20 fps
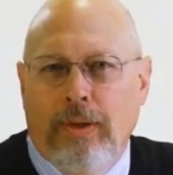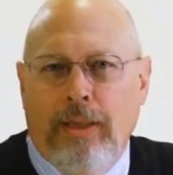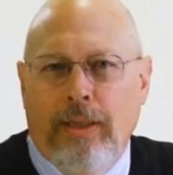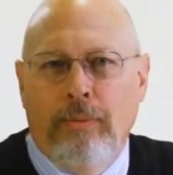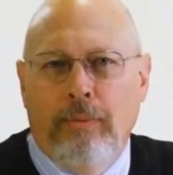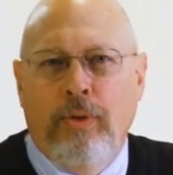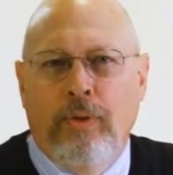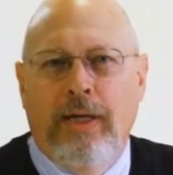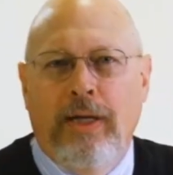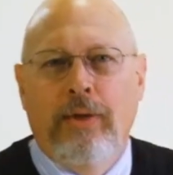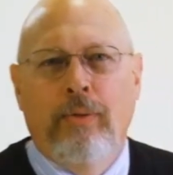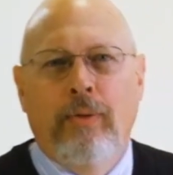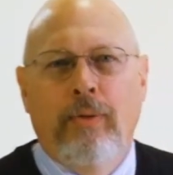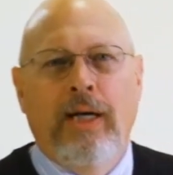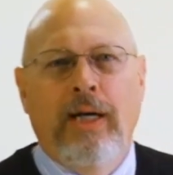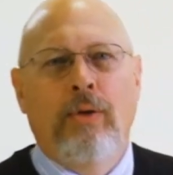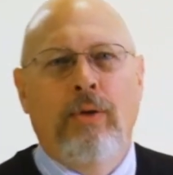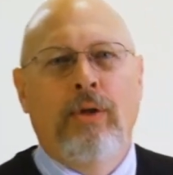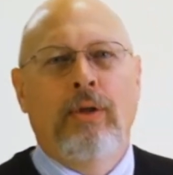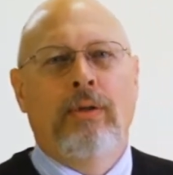I'm Greg
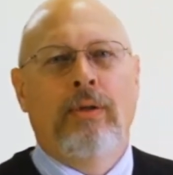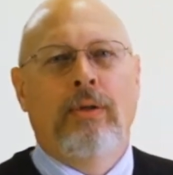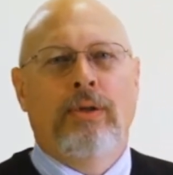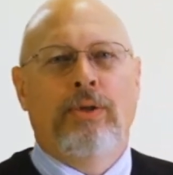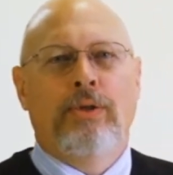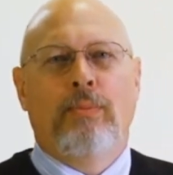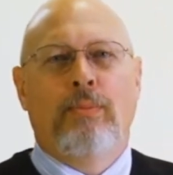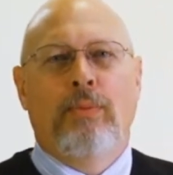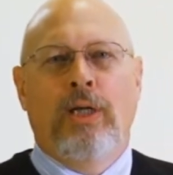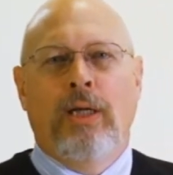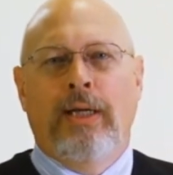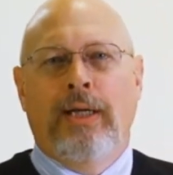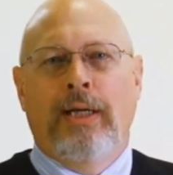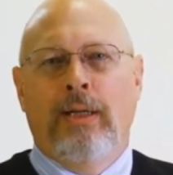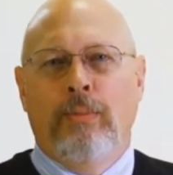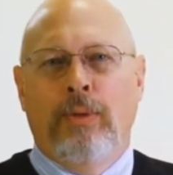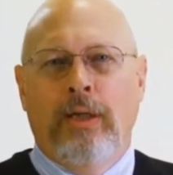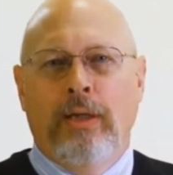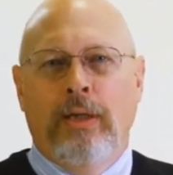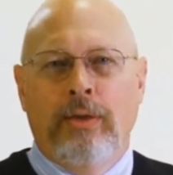Grauer, a small
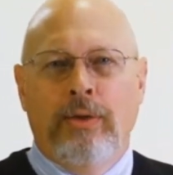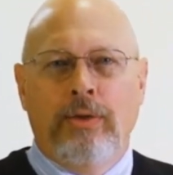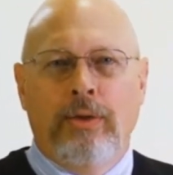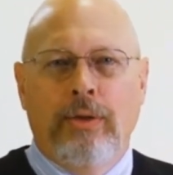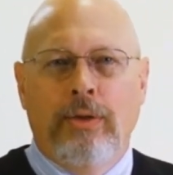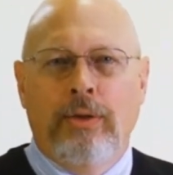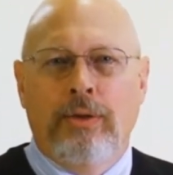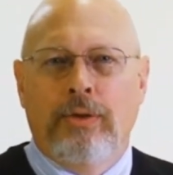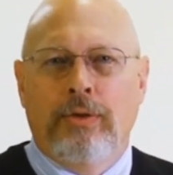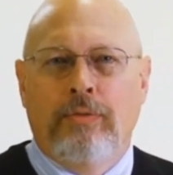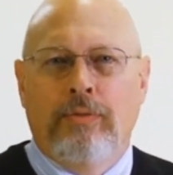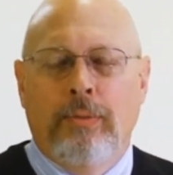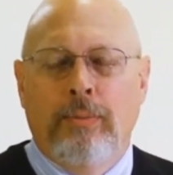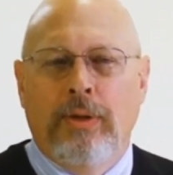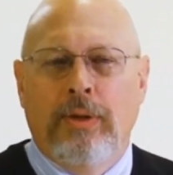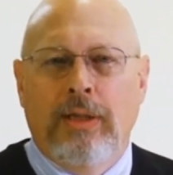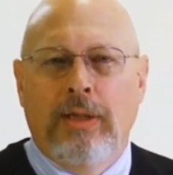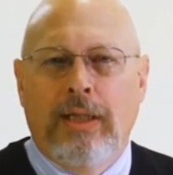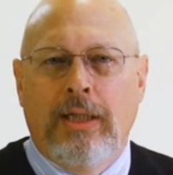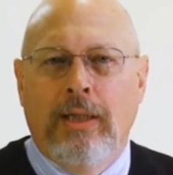animal internist
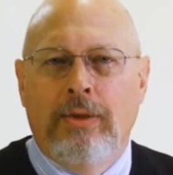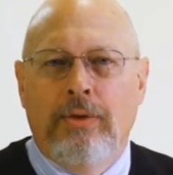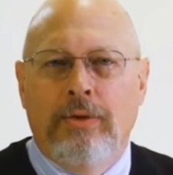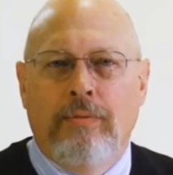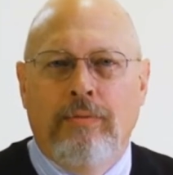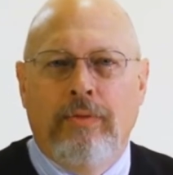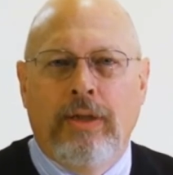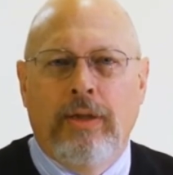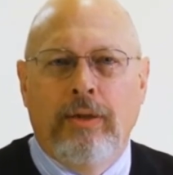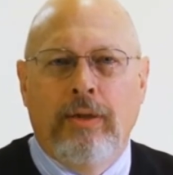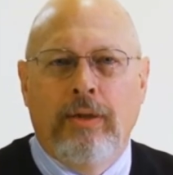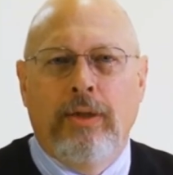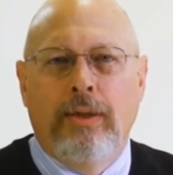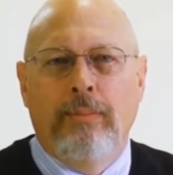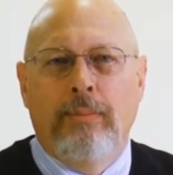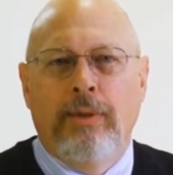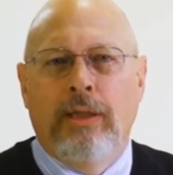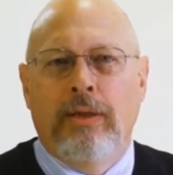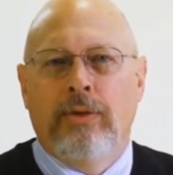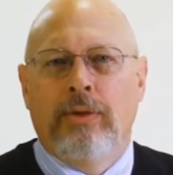from the College of
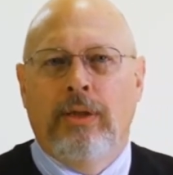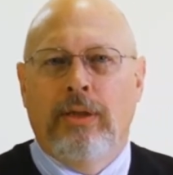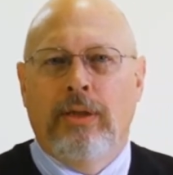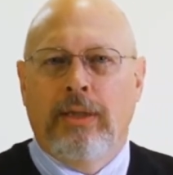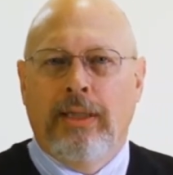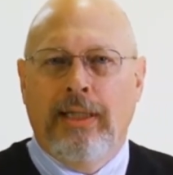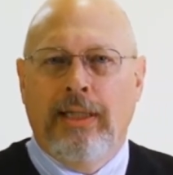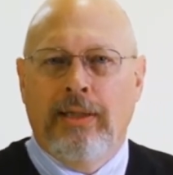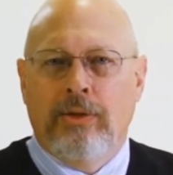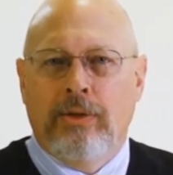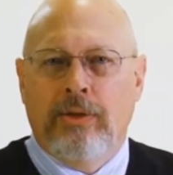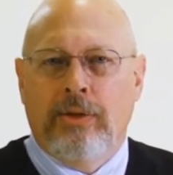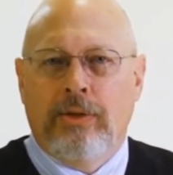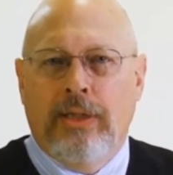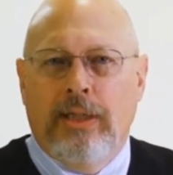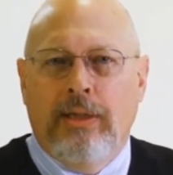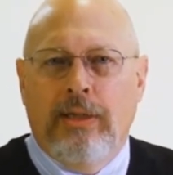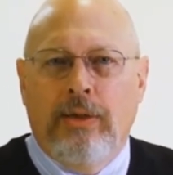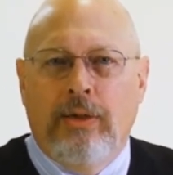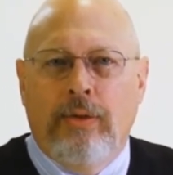Veterinary Medicine at Kansas
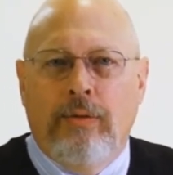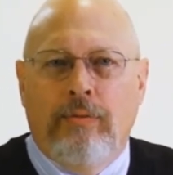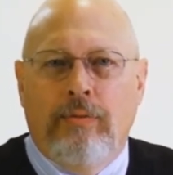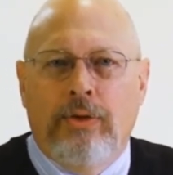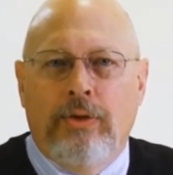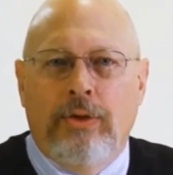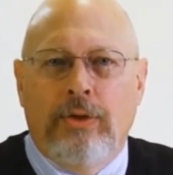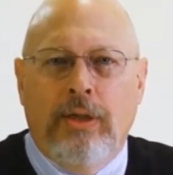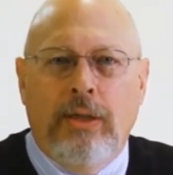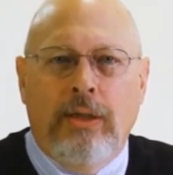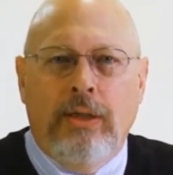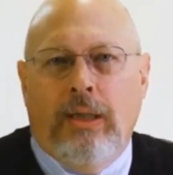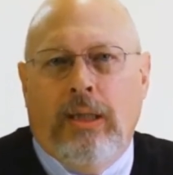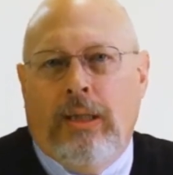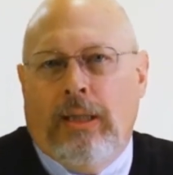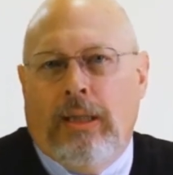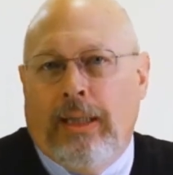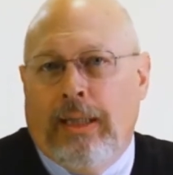State University.